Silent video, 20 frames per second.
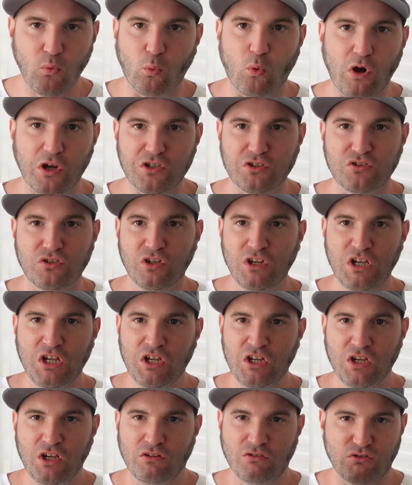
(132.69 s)
one
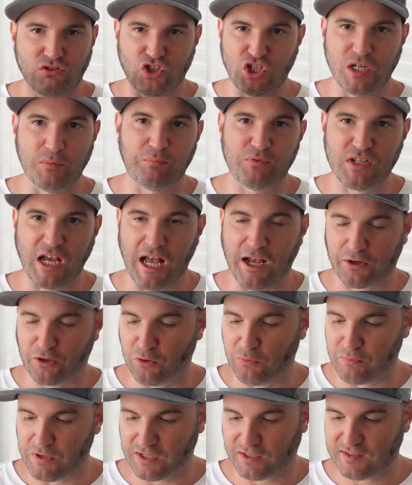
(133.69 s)
cheap
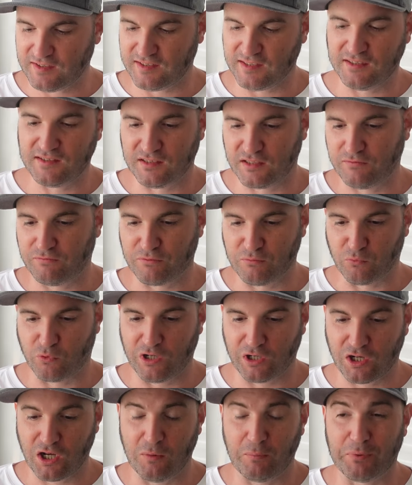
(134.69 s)
taco mix seasoning from
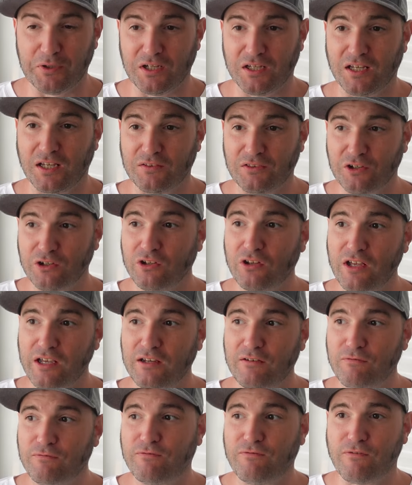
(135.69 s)
one company, and they're
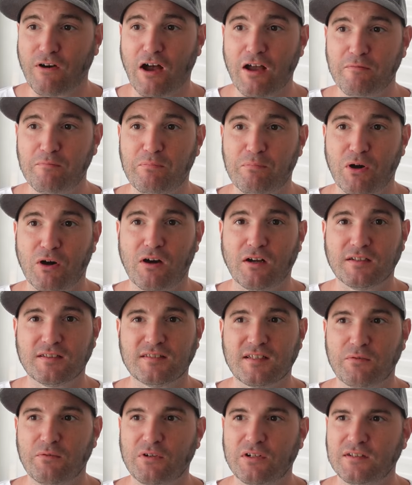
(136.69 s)
like five
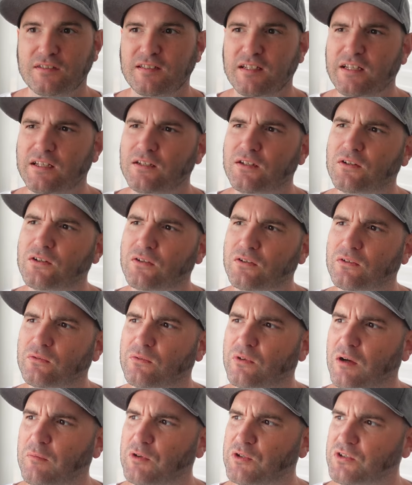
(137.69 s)
bucks, I want to say. No,
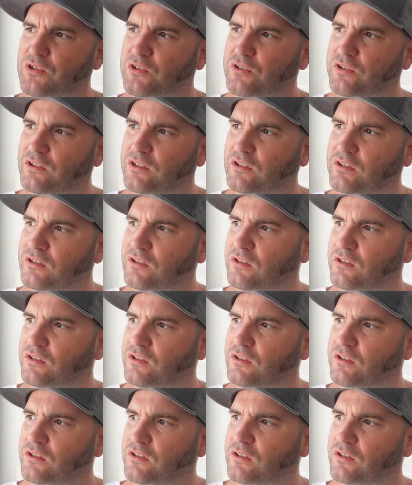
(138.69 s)
how much are they?